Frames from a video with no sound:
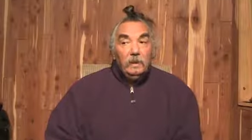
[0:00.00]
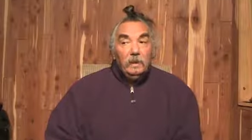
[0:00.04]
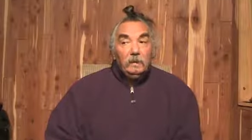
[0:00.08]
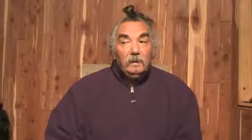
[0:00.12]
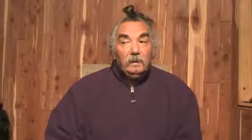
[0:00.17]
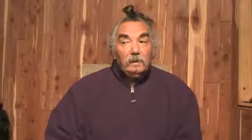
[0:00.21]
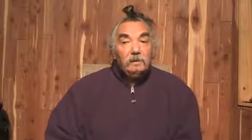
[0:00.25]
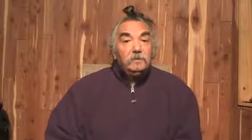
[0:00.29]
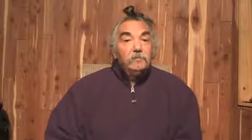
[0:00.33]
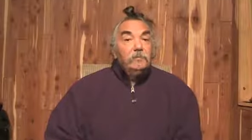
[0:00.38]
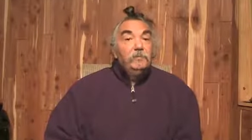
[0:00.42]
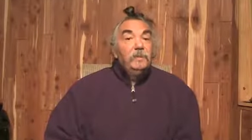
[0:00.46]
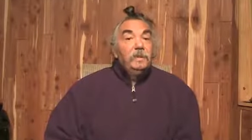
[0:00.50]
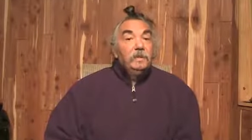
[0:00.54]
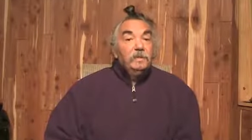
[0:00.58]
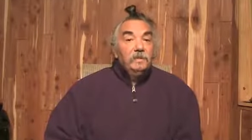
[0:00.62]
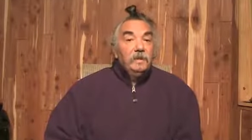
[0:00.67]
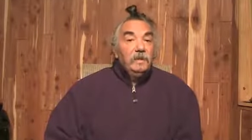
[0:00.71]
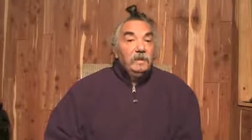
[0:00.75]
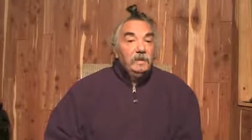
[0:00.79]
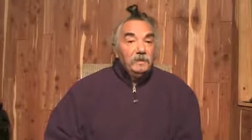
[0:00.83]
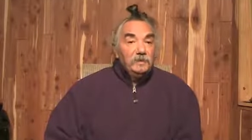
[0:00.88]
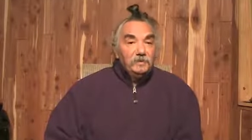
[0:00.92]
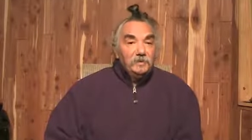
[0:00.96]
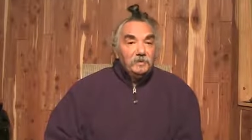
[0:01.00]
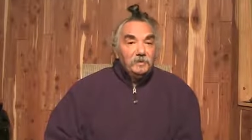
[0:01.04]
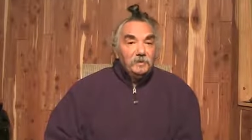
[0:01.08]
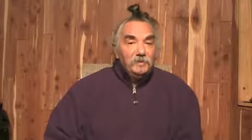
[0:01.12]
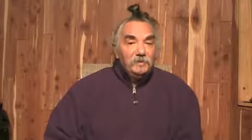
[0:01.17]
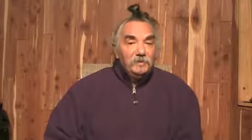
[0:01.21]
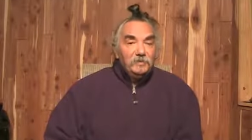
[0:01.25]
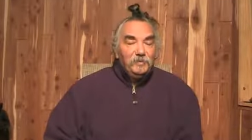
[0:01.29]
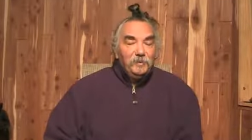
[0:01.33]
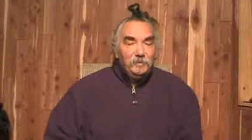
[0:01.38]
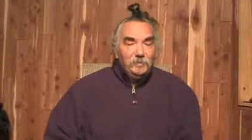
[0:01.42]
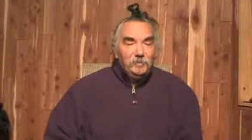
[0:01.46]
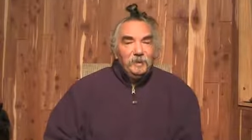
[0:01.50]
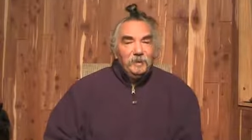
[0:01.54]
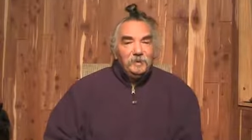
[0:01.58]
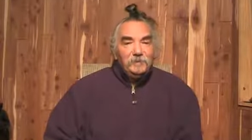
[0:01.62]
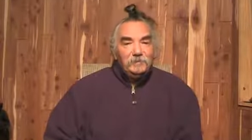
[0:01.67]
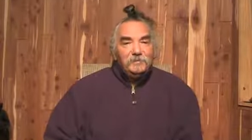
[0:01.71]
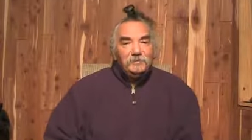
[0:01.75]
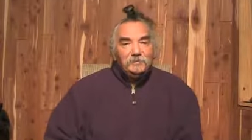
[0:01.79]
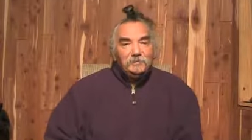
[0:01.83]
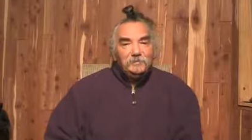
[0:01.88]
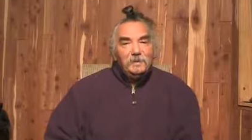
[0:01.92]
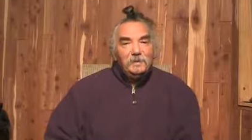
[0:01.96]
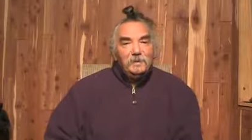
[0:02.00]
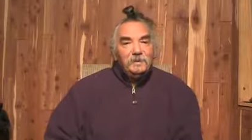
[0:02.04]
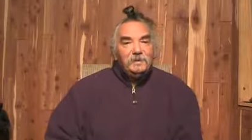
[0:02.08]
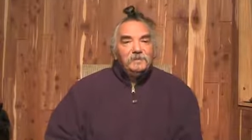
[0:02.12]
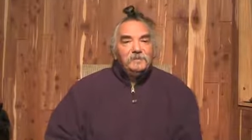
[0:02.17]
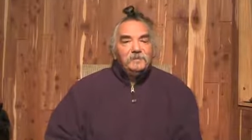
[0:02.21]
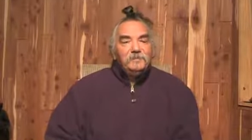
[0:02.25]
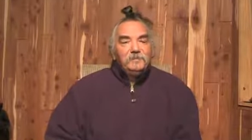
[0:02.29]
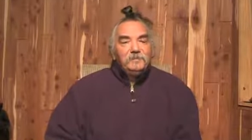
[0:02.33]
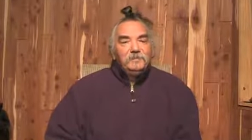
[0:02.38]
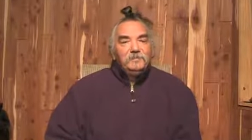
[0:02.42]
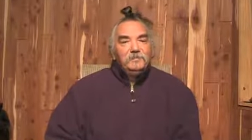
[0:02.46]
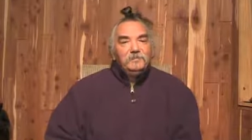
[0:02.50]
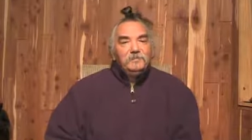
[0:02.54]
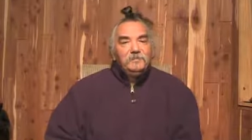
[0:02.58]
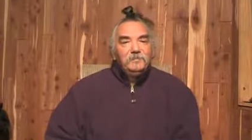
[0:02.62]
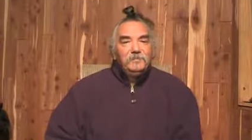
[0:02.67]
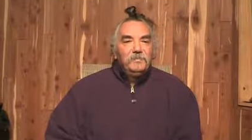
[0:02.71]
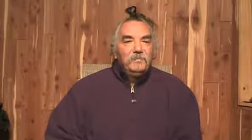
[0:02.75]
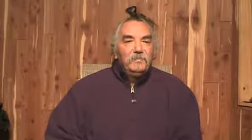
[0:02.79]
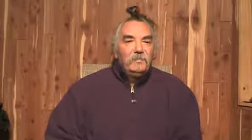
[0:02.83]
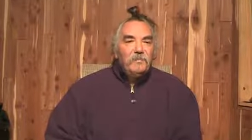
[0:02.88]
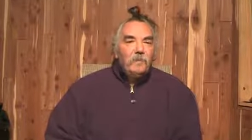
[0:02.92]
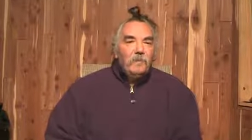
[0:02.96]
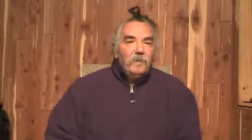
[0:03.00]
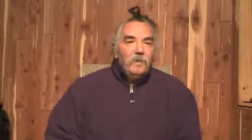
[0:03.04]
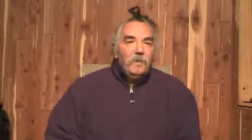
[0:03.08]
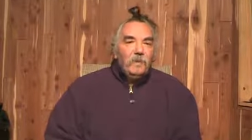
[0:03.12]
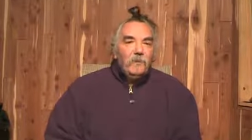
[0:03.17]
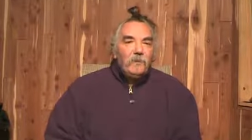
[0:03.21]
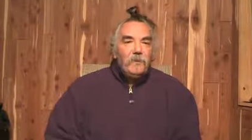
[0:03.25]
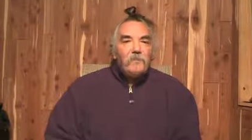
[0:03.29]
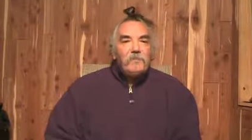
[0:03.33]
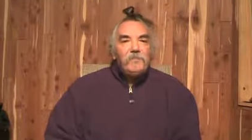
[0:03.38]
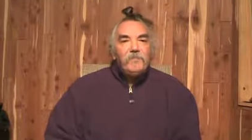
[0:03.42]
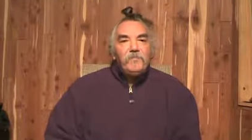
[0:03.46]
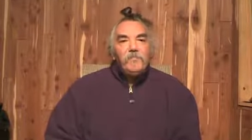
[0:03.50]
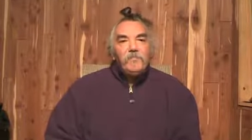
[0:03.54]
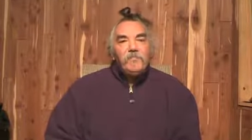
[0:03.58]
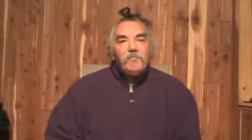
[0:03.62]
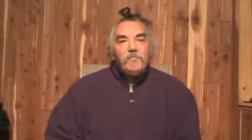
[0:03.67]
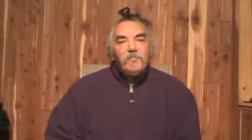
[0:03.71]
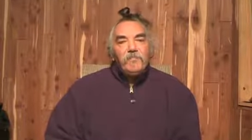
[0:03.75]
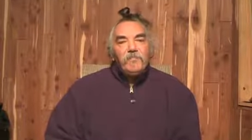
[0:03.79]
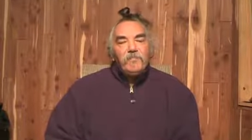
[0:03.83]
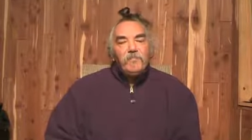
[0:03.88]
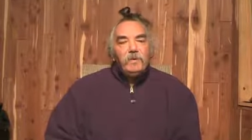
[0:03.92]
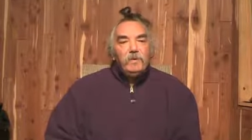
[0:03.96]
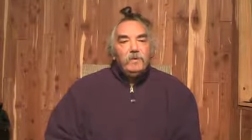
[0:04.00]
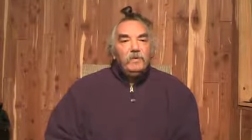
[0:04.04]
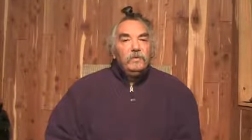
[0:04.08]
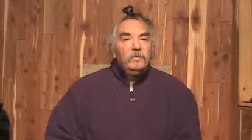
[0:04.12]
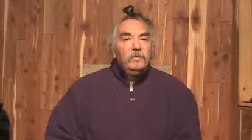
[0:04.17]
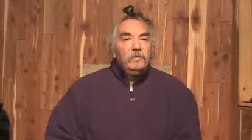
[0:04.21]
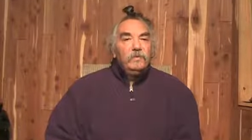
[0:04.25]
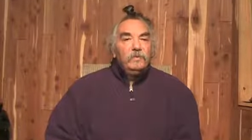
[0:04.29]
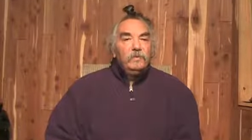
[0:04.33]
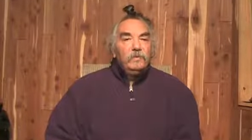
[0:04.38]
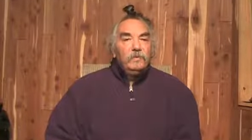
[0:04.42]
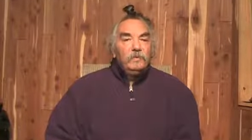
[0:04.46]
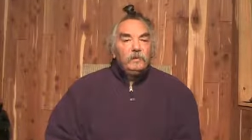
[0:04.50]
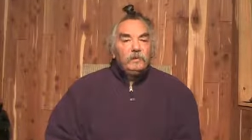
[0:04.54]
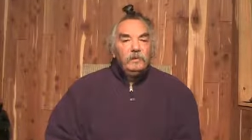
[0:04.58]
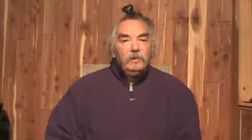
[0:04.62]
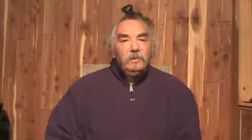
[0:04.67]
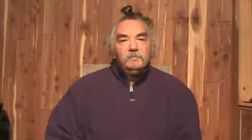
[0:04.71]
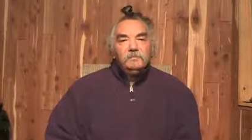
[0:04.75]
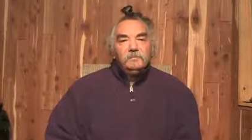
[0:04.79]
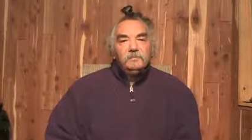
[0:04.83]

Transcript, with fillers: And it is better to handle it from that place. Right? You disappear.